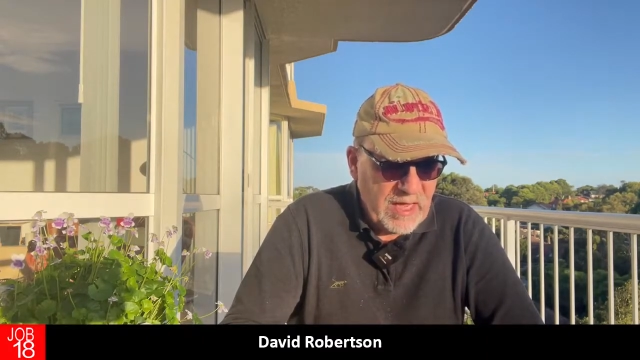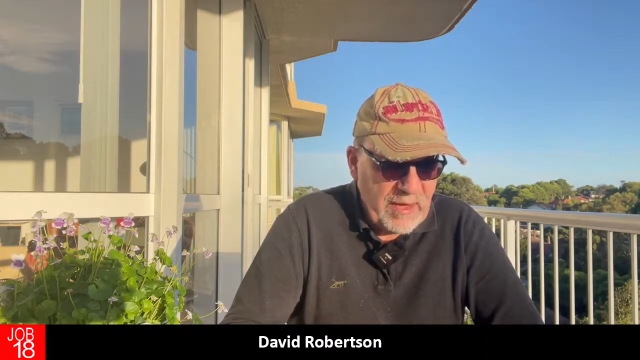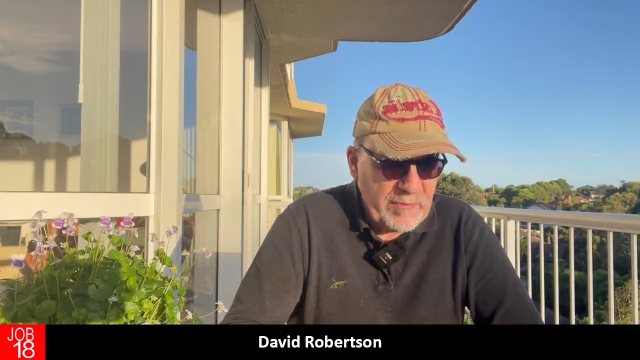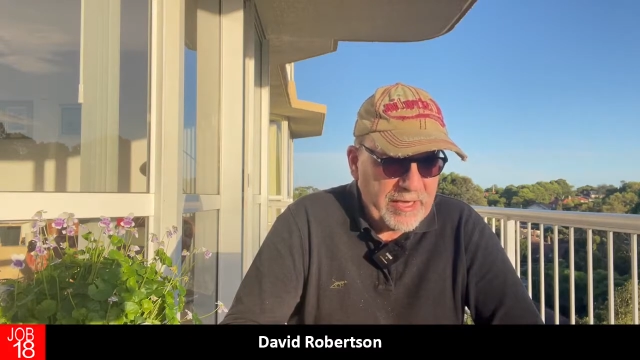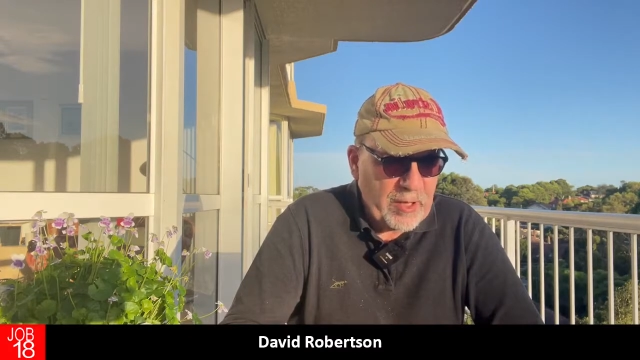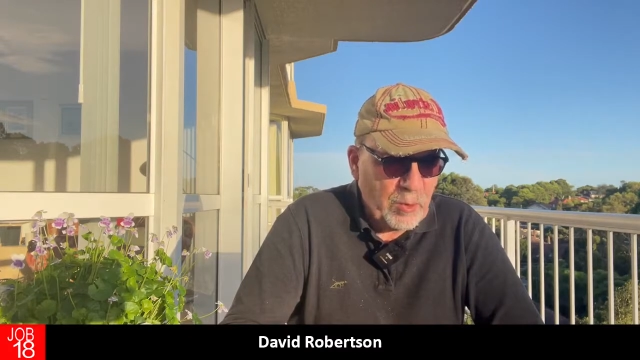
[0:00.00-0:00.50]

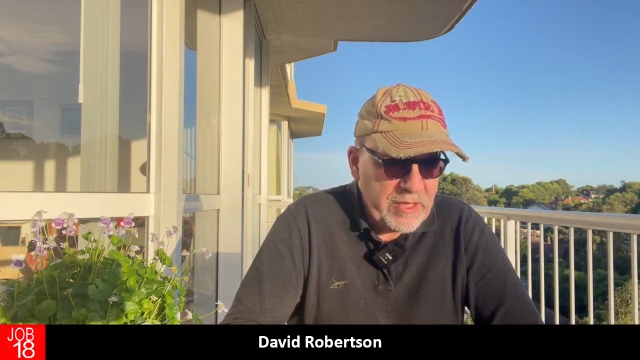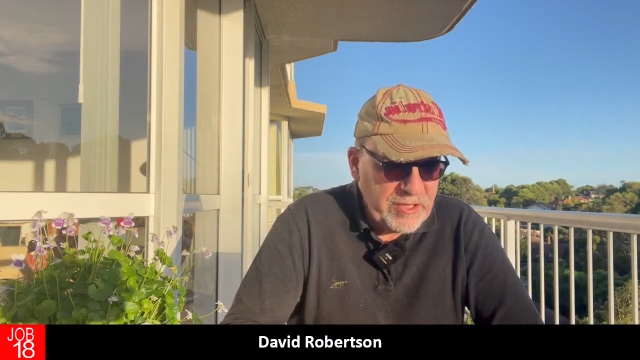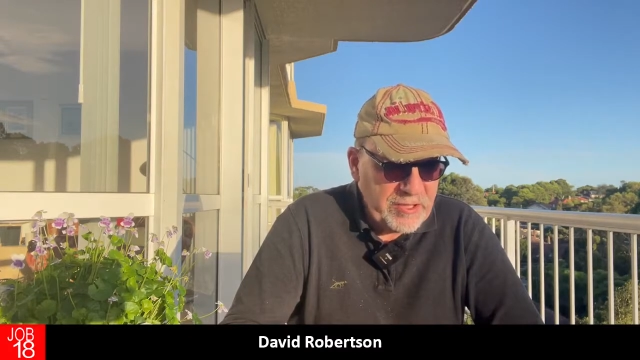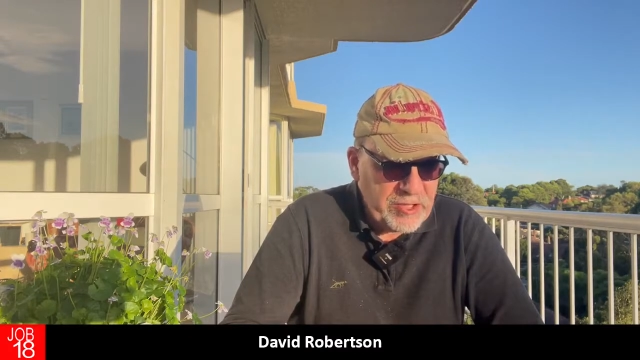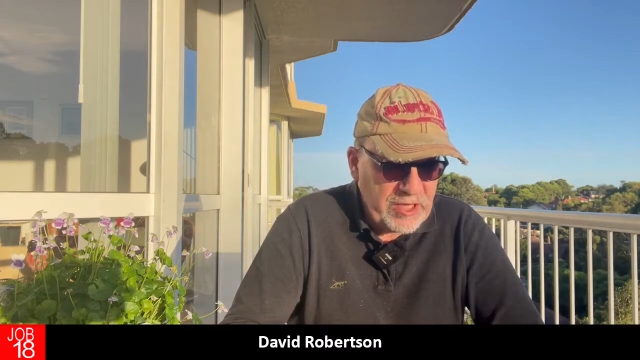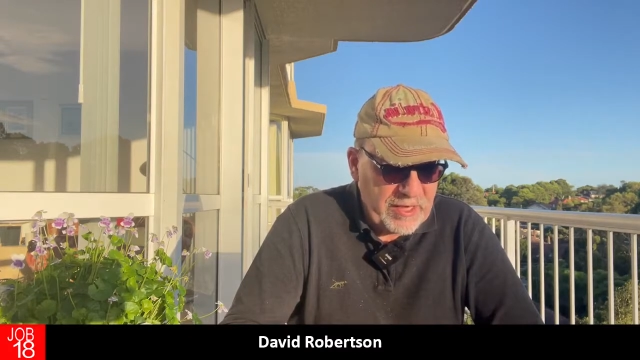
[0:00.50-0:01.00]
I'm like a
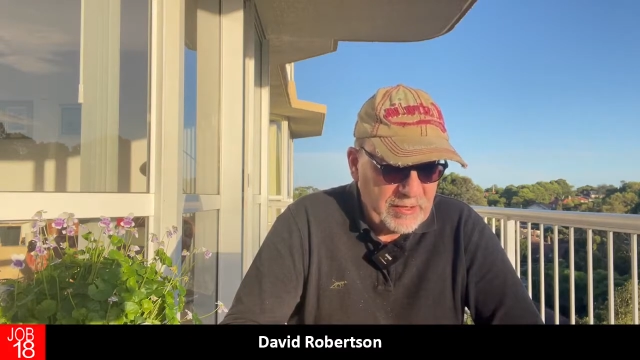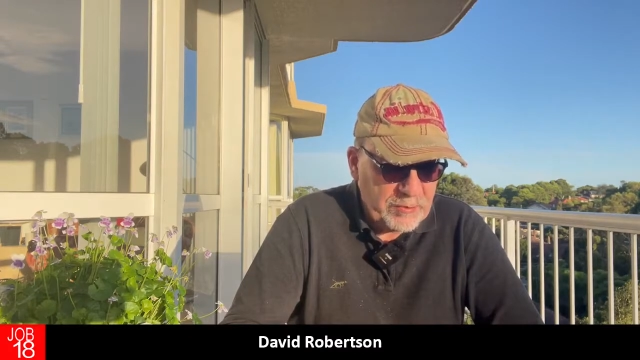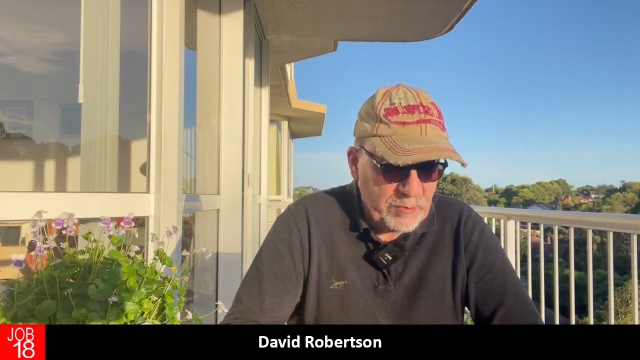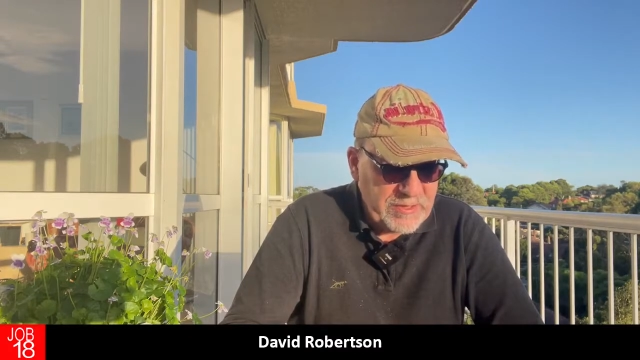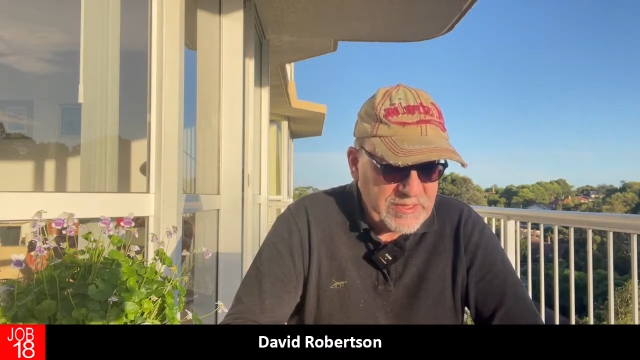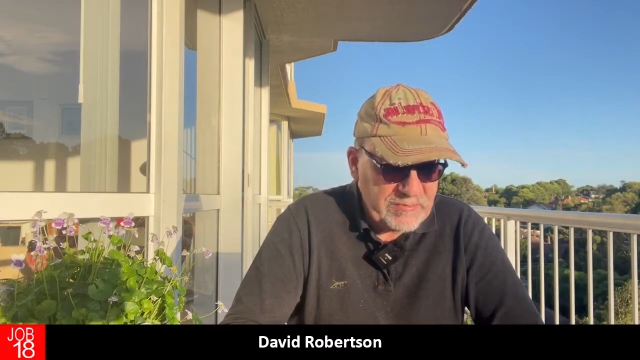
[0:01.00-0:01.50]
weaned child
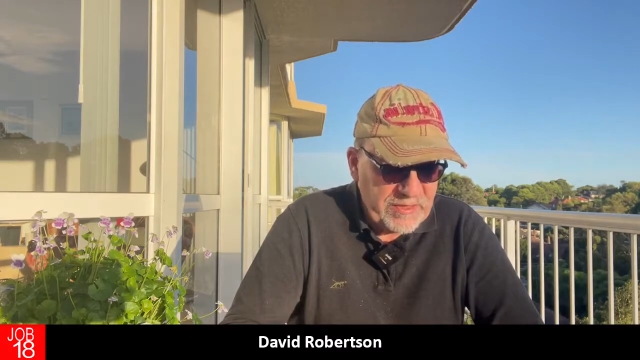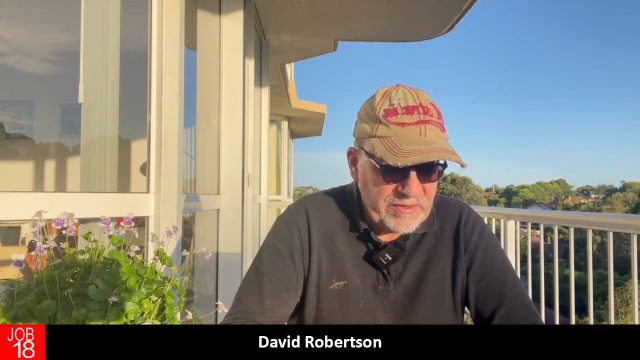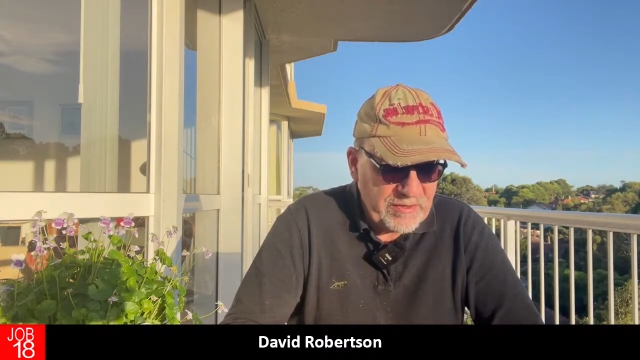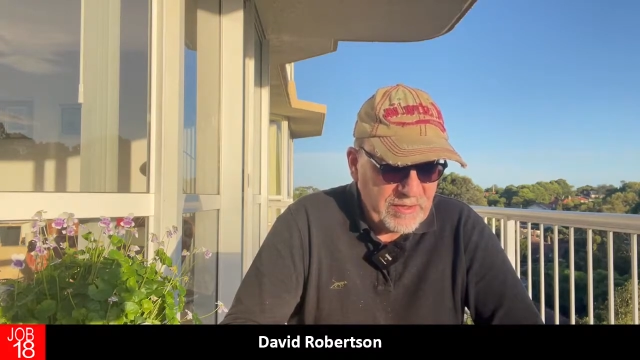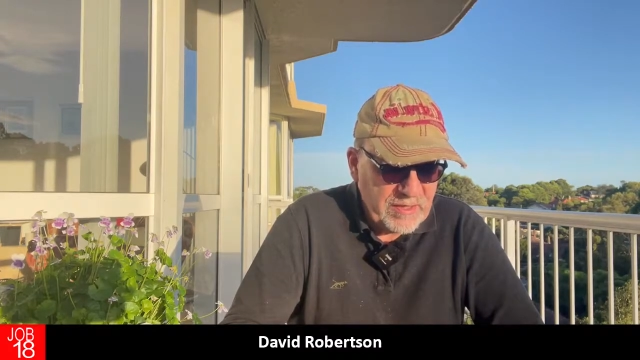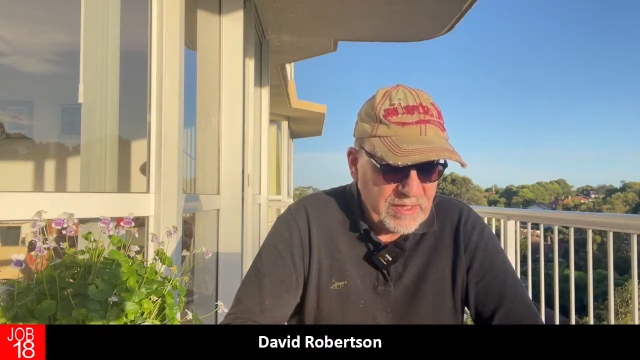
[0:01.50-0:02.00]
with its
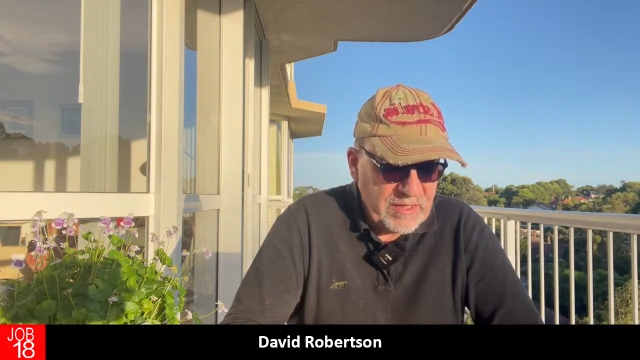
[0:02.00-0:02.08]
mother.